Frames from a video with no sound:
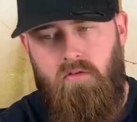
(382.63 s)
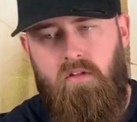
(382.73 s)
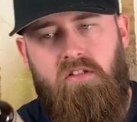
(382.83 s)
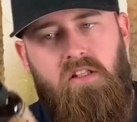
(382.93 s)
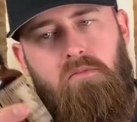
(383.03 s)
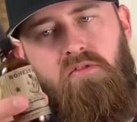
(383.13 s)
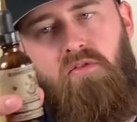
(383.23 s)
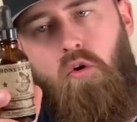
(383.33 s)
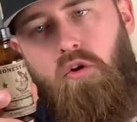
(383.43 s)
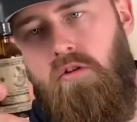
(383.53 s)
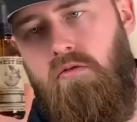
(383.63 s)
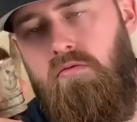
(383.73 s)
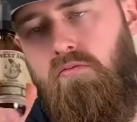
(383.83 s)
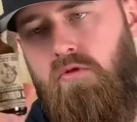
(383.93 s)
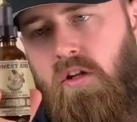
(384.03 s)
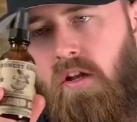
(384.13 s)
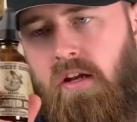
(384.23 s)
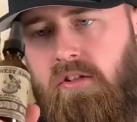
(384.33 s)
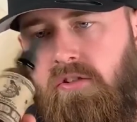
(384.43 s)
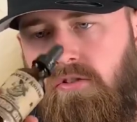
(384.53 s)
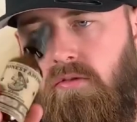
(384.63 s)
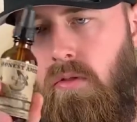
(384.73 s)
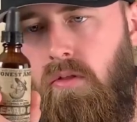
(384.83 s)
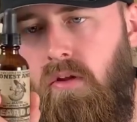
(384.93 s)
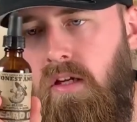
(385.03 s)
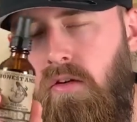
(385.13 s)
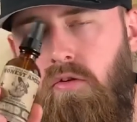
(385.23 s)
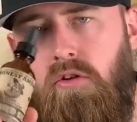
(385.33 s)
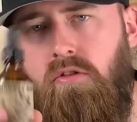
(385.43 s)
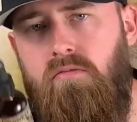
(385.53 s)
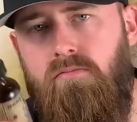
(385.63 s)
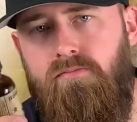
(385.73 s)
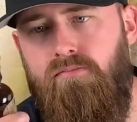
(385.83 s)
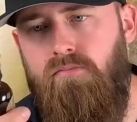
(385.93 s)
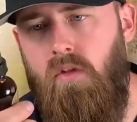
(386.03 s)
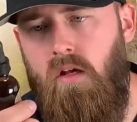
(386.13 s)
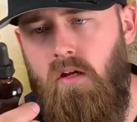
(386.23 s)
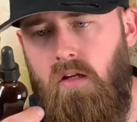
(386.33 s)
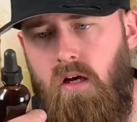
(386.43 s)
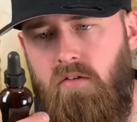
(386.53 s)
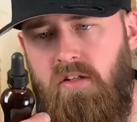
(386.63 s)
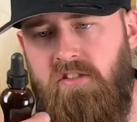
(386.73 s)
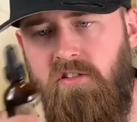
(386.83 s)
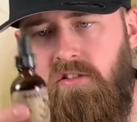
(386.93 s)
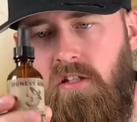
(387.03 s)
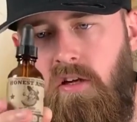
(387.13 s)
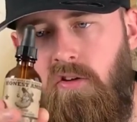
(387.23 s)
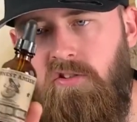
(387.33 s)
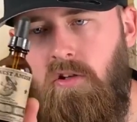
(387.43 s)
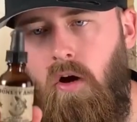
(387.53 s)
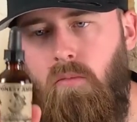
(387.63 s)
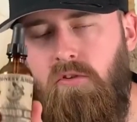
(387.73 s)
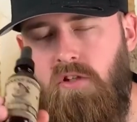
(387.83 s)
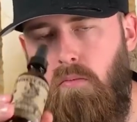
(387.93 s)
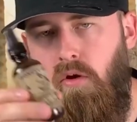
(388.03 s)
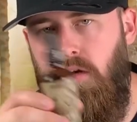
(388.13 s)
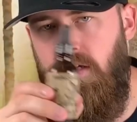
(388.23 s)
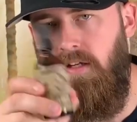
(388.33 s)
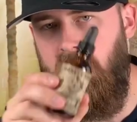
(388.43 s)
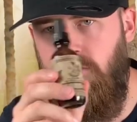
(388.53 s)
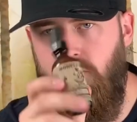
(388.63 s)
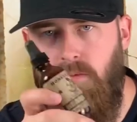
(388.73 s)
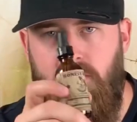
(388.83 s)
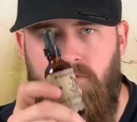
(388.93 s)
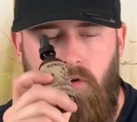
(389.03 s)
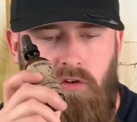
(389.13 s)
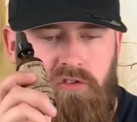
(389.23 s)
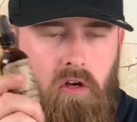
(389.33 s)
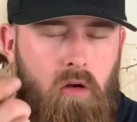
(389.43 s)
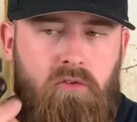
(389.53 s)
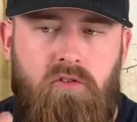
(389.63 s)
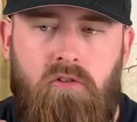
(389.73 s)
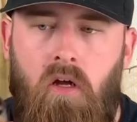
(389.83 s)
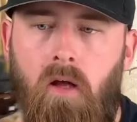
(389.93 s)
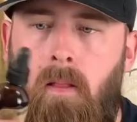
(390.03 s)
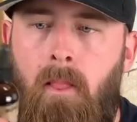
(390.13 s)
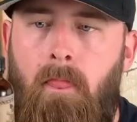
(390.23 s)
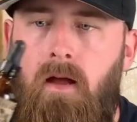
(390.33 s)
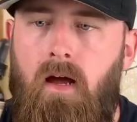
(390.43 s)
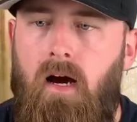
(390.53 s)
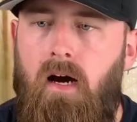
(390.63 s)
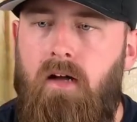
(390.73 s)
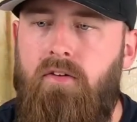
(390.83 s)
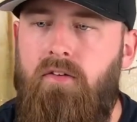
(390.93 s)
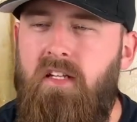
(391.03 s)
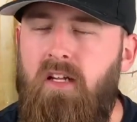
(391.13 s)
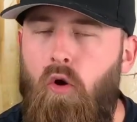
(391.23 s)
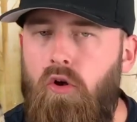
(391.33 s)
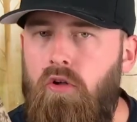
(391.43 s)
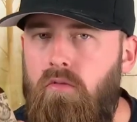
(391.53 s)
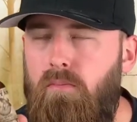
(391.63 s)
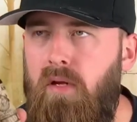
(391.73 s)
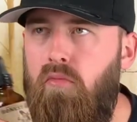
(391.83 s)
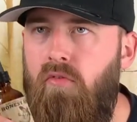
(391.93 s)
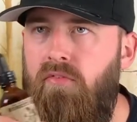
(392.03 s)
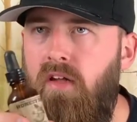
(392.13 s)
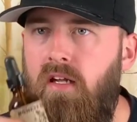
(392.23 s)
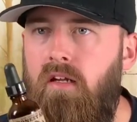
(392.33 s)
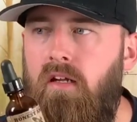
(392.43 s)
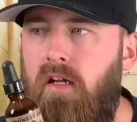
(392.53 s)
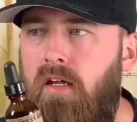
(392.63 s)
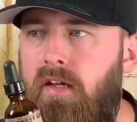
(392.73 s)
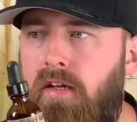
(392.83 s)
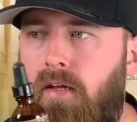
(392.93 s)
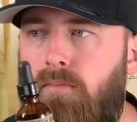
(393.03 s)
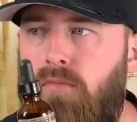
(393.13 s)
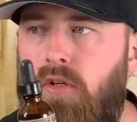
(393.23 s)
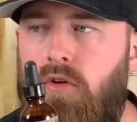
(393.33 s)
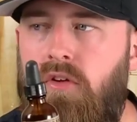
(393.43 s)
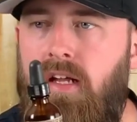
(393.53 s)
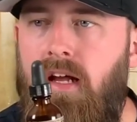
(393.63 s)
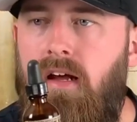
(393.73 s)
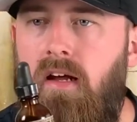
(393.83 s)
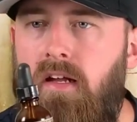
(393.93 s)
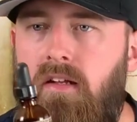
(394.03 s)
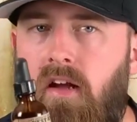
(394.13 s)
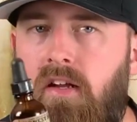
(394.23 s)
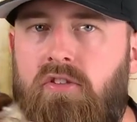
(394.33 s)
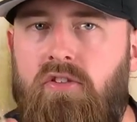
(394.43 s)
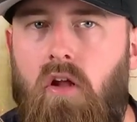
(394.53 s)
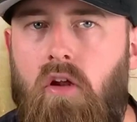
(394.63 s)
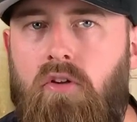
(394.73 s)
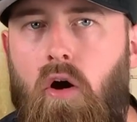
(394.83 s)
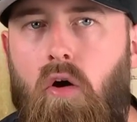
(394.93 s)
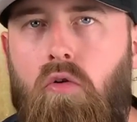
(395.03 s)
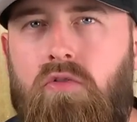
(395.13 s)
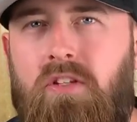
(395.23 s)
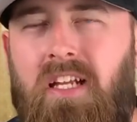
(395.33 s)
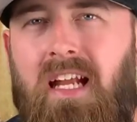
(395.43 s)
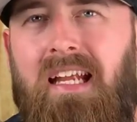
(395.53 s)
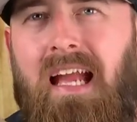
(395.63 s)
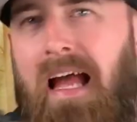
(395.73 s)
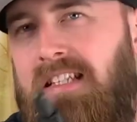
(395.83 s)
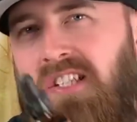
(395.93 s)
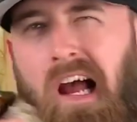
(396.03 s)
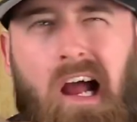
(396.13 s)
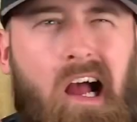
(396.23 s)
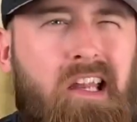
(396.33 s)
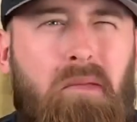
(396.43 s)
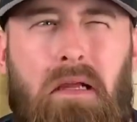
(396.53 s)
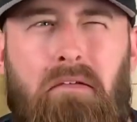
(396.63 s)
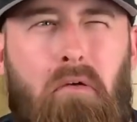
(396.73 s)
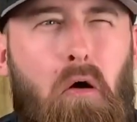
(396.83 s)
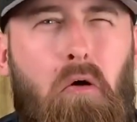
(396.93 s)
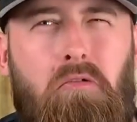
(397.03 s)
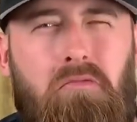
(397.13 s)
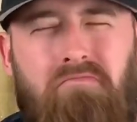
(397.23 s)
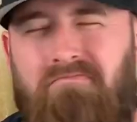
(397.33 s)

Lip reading: in terms of oil, we want a nice thick oil. Now this is the Honest Amish. I'll put a link in the description for Honest Amish. And the oil, people think you're going to get a nice solid hold. You can get a tiny bit of hold.